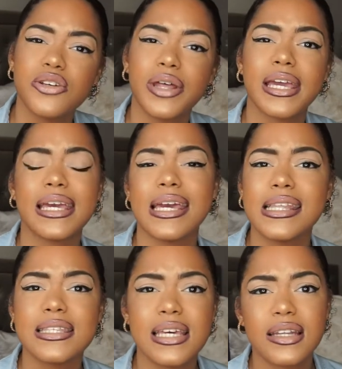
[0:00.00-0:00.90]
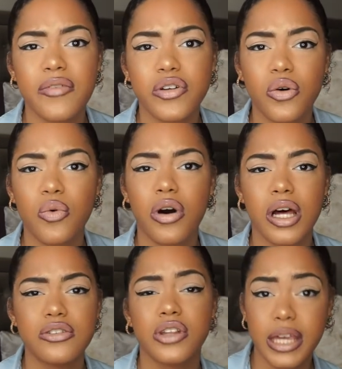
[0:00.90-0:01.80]
so like ENC
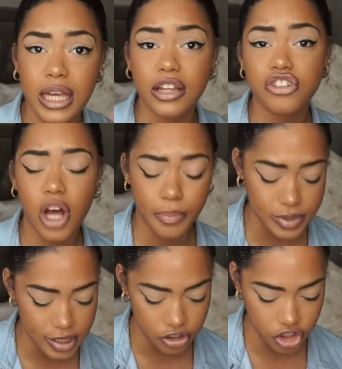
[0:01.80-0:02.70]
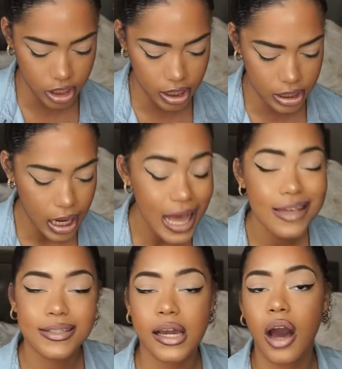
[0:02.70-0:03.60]
1101, so like English composition,
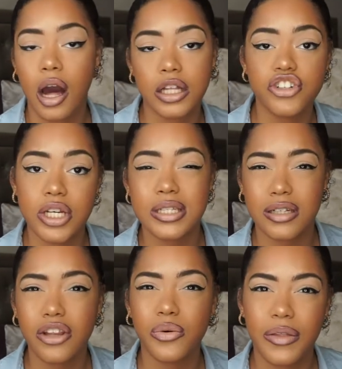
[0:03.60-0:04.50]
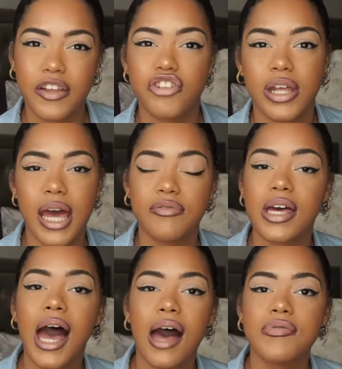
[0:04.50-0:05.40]
psychology is another one that you're gonna have to
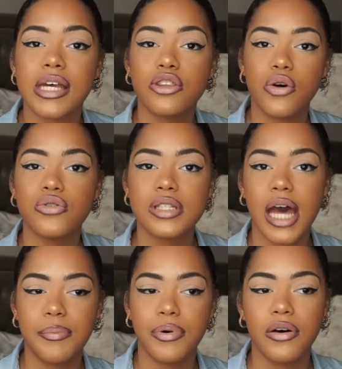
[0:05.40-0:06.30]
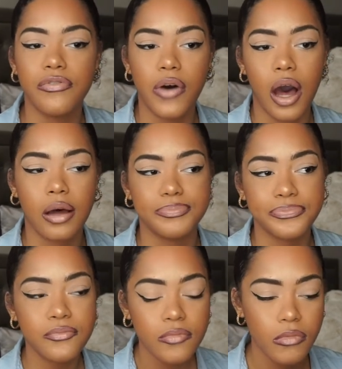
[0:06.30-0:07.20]
have like those type of
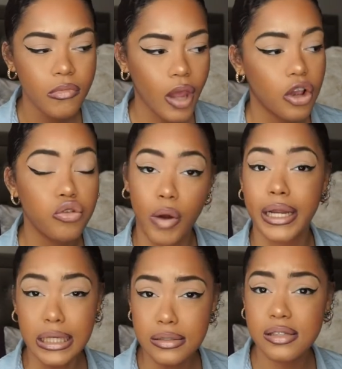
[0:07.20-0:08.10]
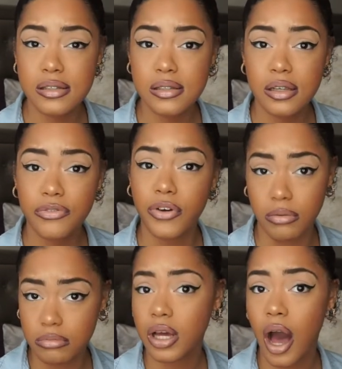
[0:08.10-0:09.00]
um, credits
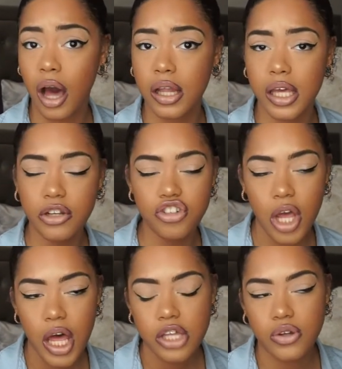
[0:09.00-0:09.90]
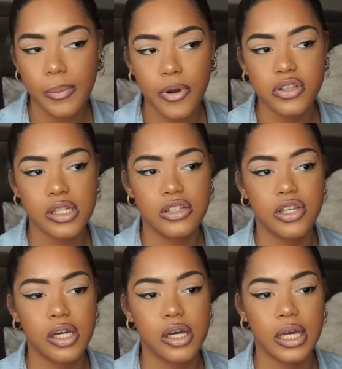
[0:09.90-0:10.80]
from college. So I personally
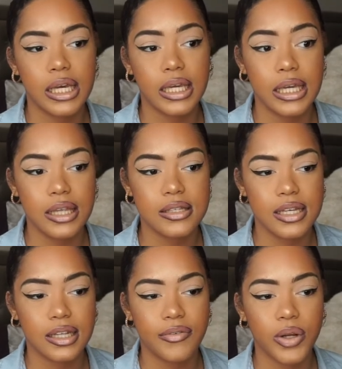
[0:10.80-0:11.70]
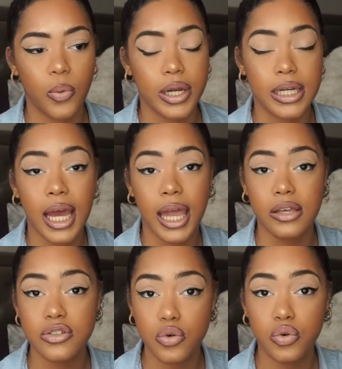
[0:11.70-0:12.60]
took ENC 1101 in
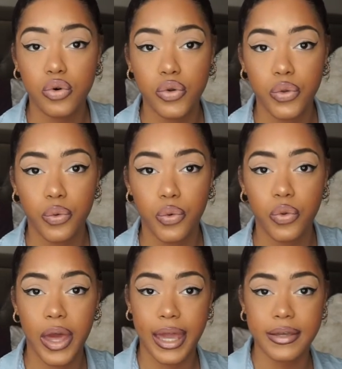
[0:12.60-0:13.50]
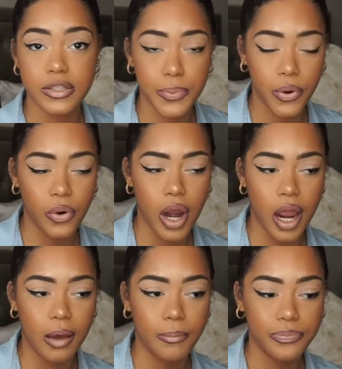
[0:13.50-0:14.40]
high school through the ACE
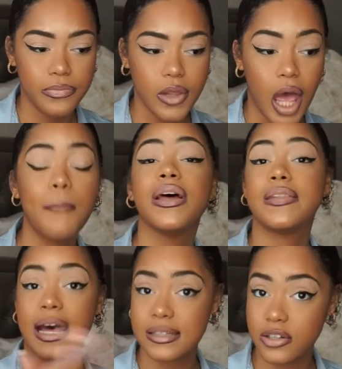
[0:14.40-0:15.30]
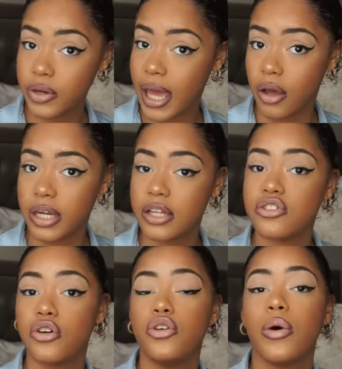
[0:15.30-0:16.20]
program but that still counted.
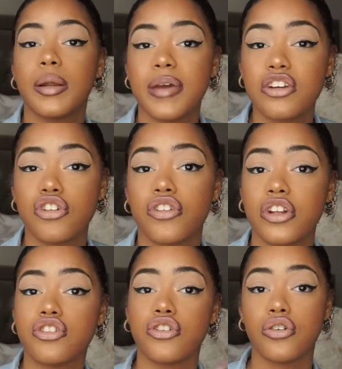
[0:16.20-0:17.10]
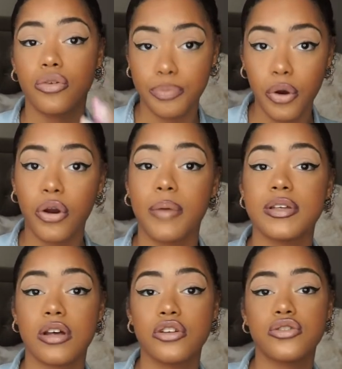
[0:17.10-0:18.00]
So you wanna make sure that your program
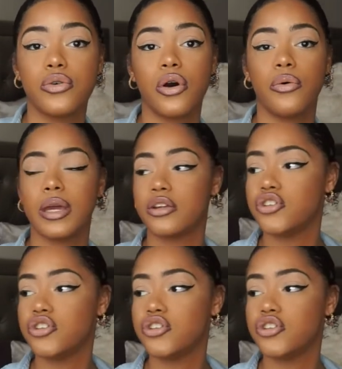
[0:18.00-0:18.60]
is also going